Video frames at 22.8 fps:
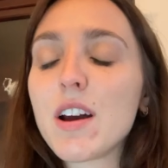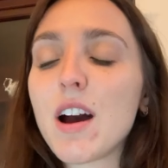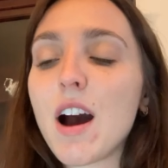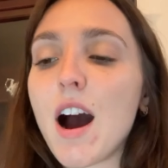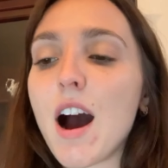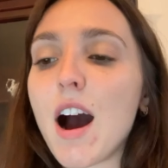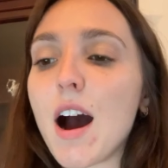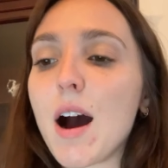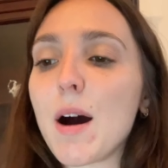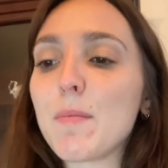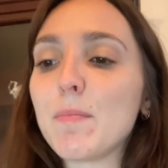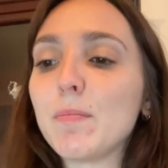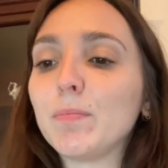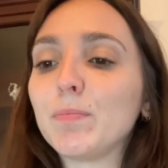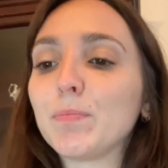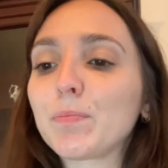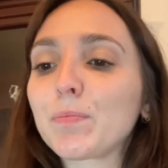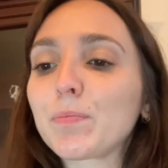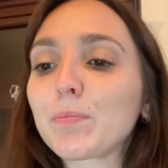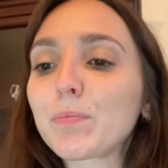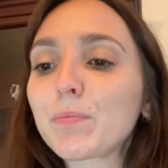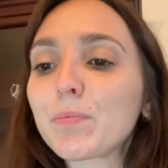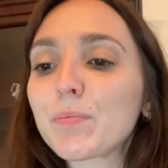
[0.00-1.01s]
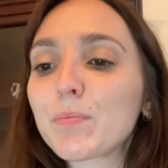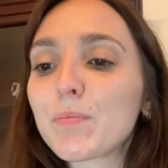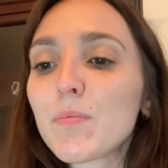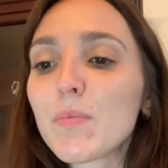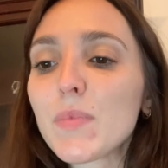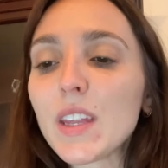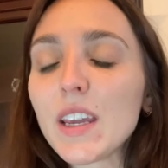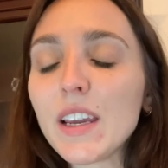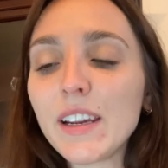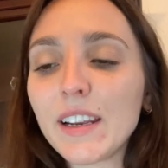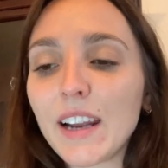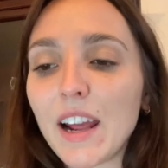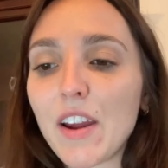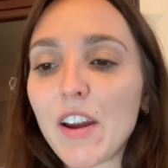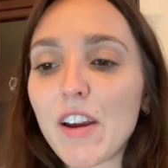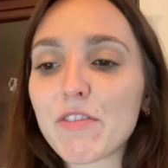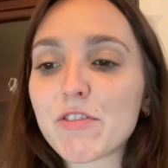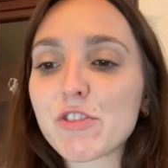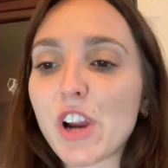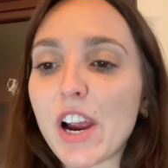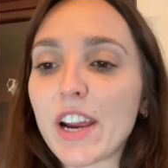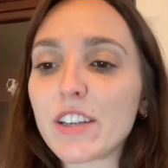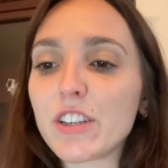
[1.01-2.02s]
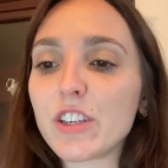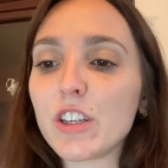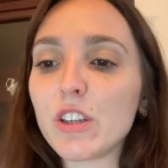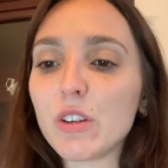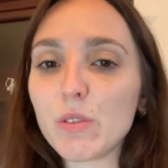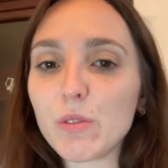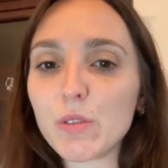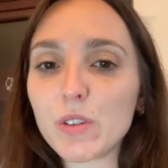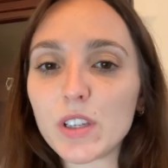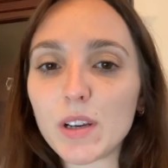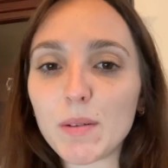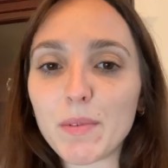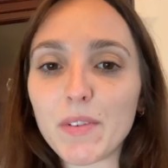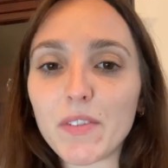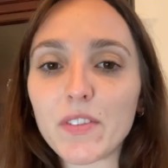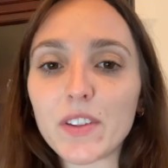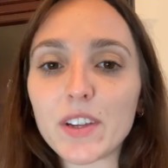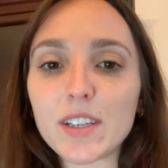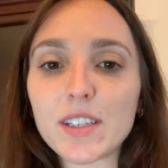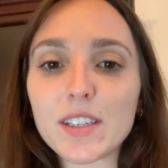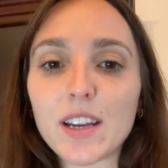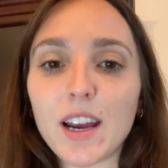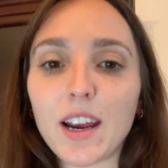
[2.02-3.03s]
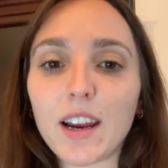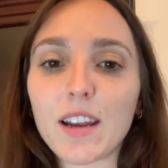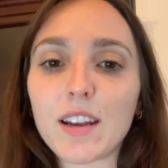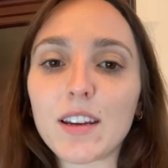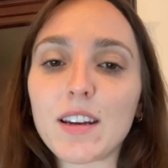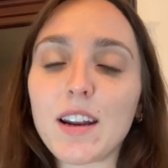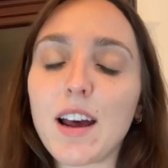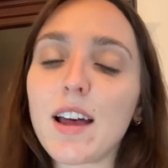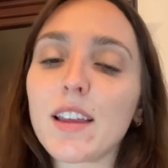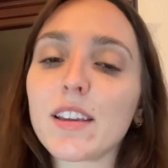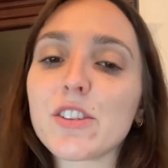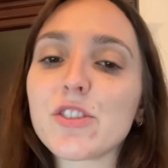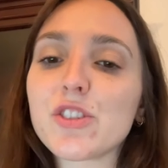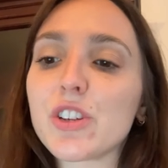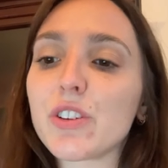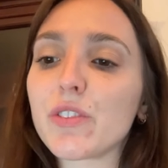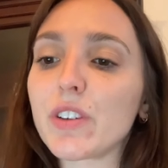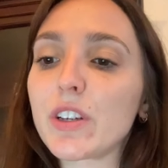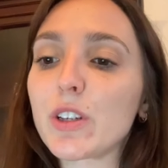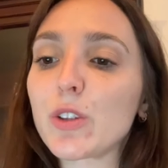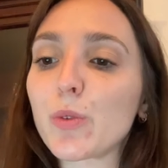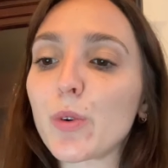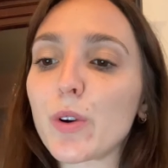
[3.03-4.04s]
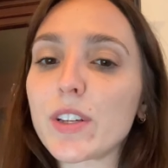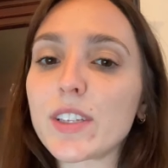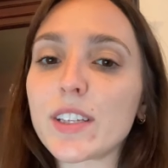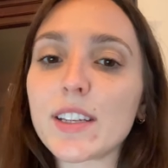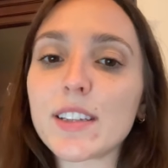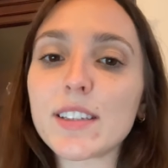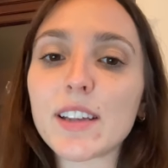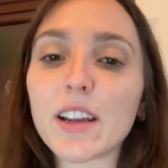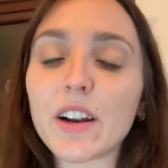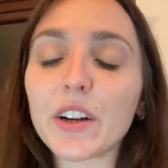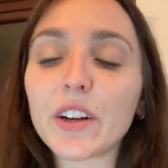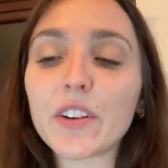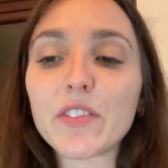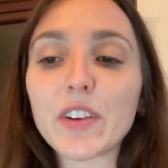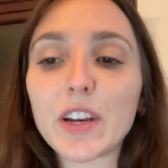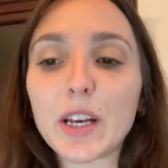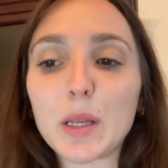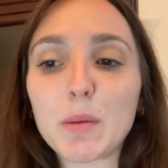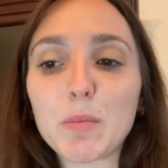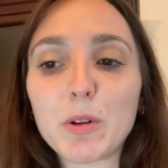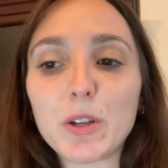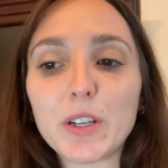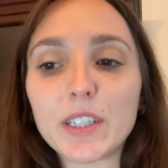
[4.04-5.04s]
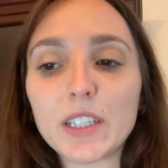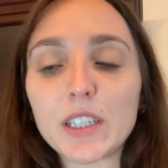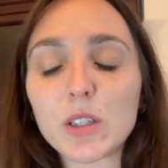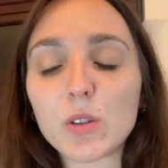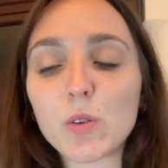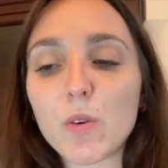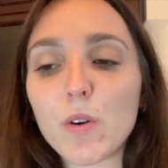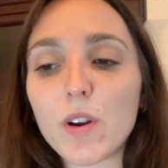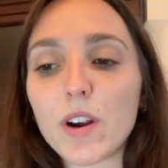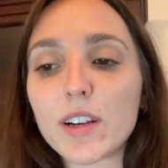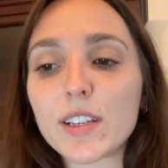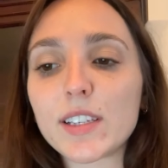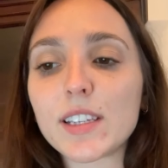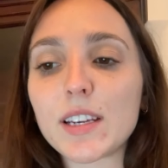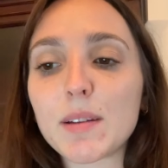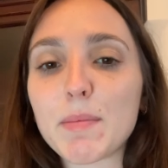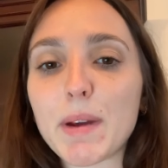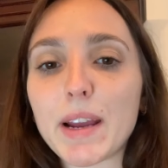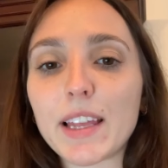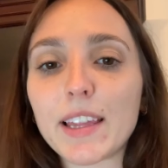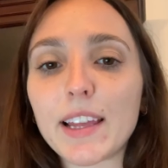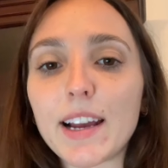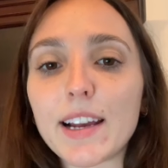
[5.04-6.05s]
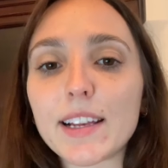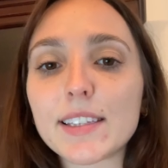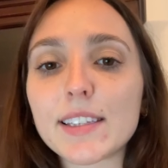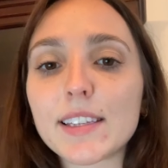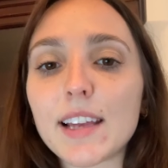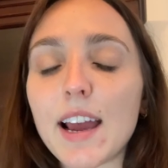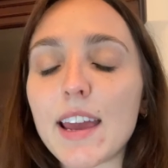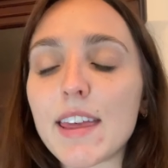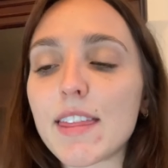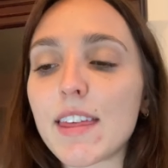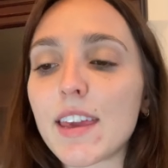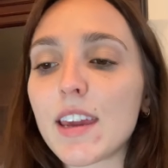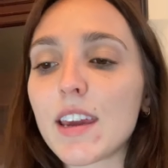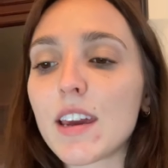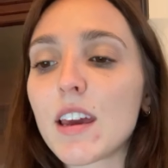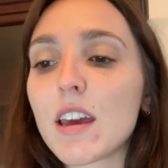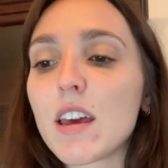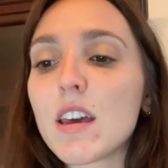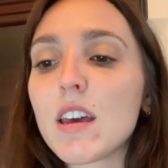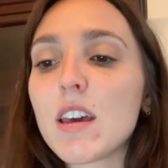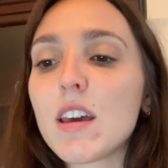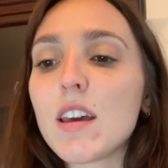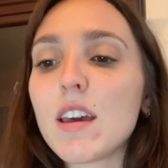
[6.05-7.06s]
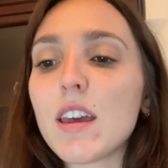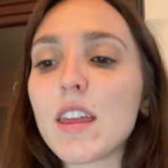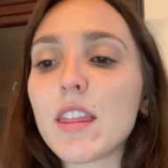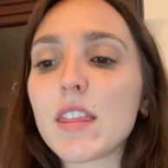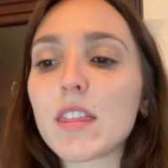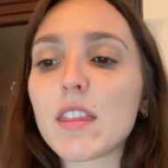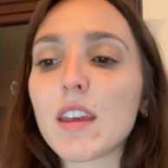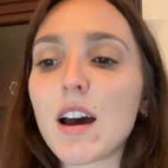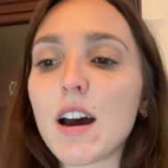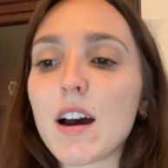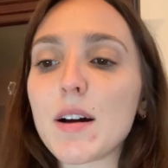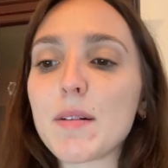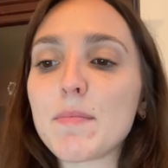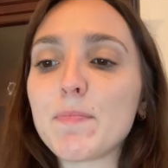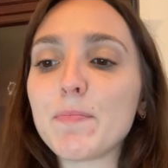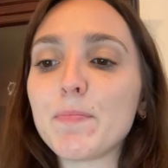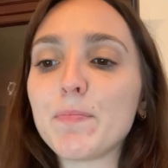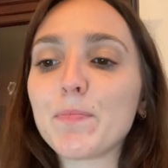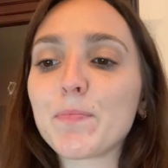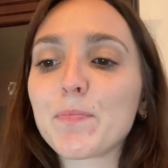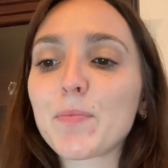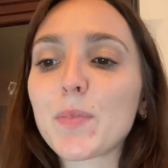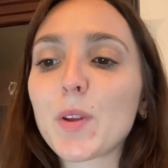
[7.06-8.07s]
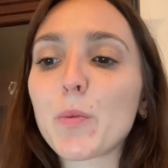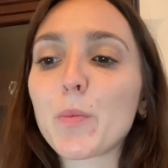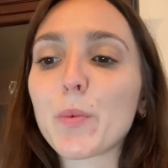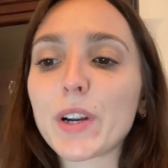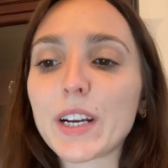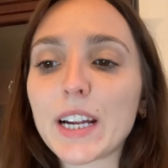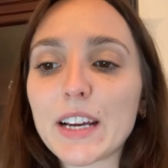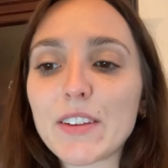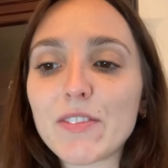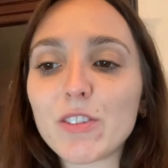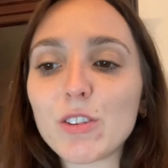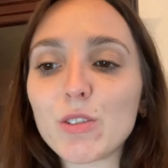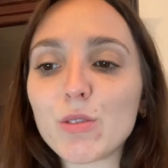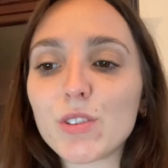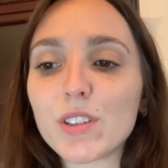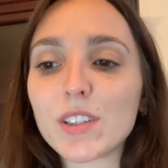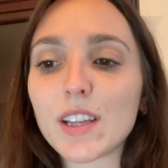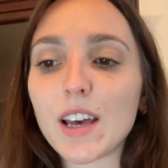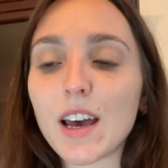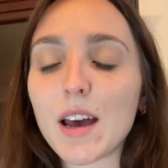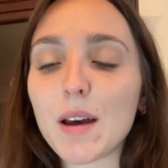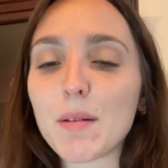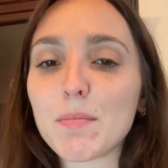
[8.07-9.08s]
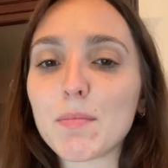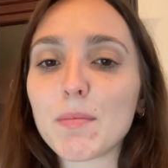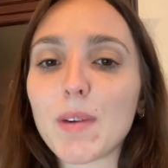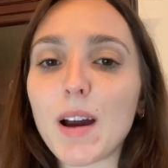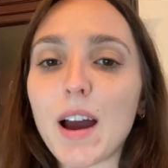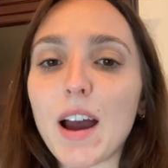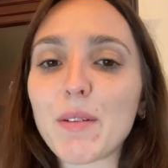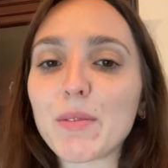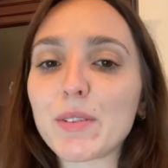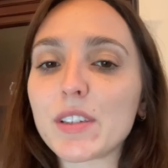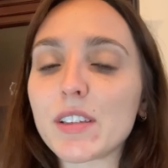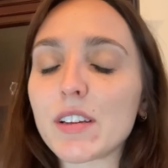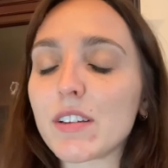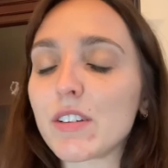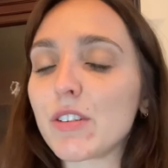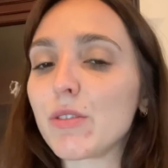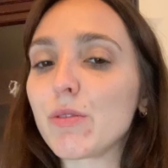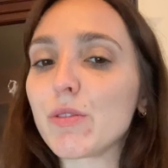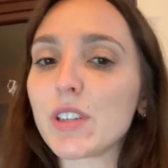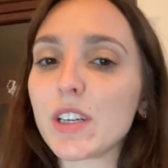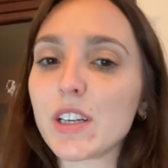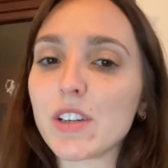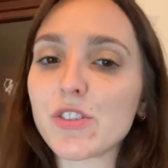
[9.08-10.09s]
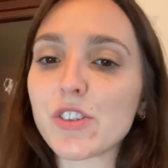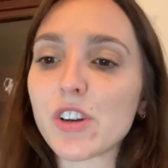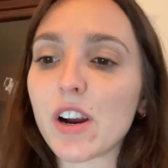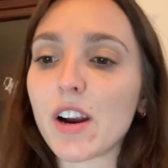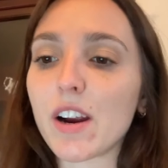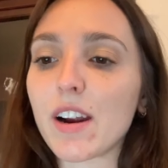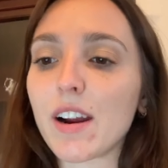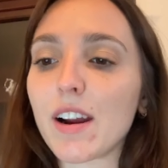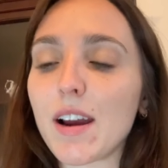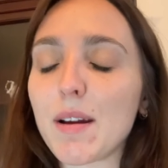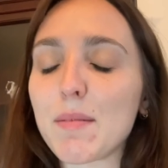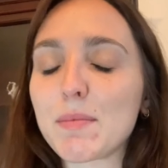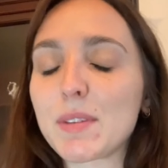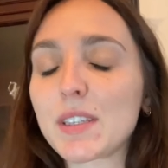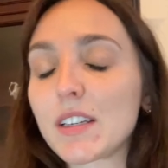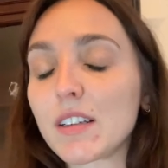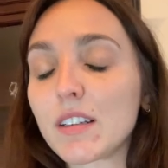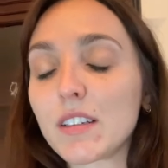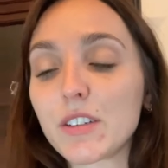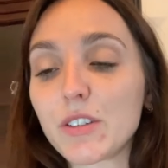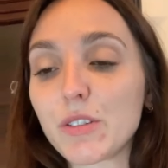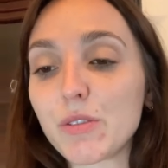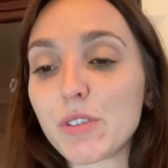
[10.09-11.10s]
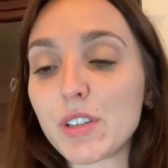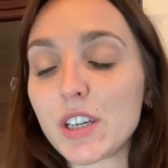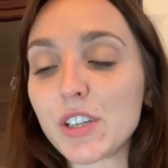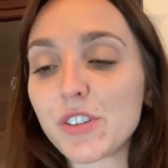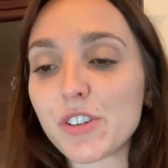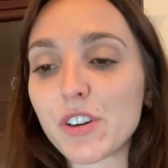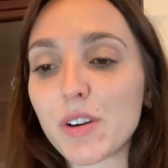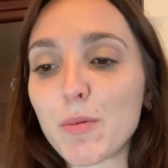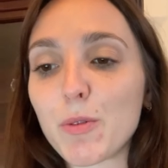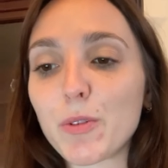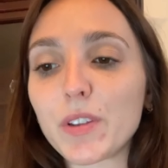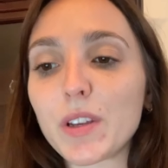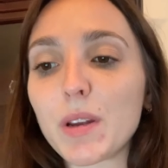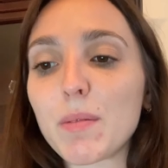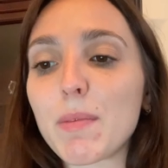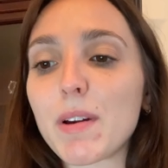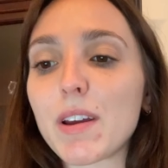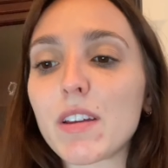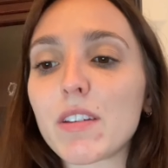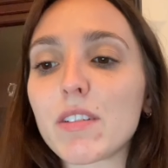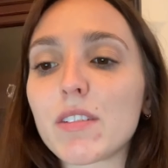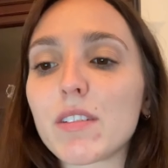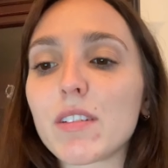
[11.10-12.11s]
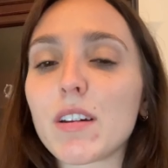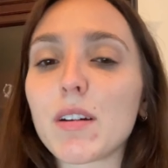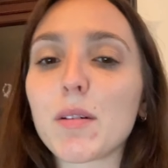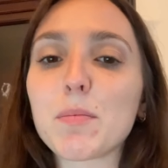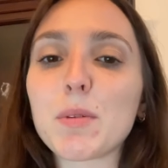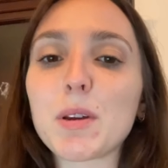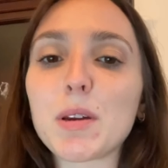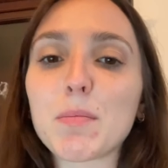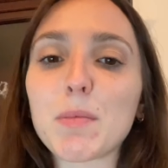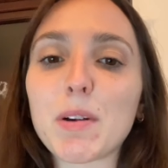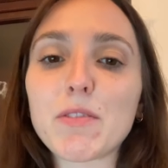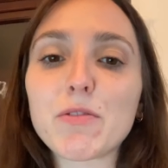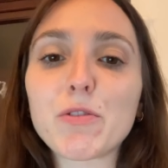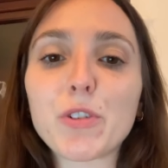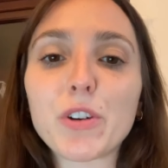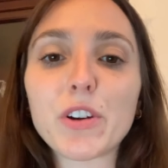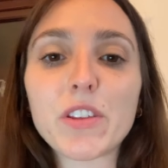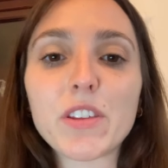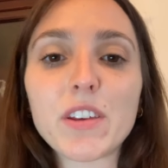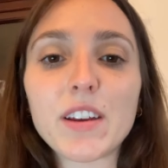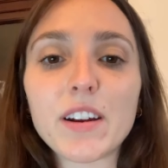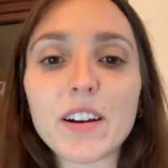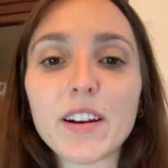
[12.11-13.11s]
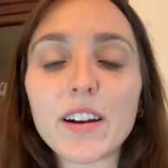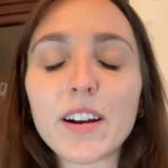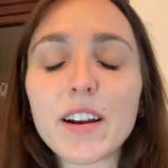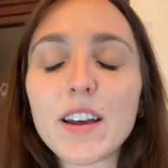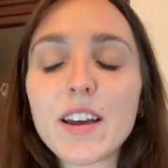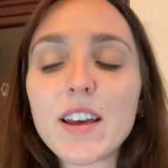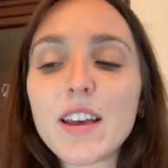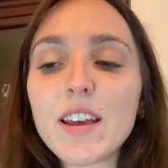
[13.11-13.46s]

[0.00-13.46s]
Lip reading: And I have tried to use some of the technology resources that are available in this course in my class. I think when I've used them, I was a new teacher. I'm still a new teacher. I'll be in my fourth year.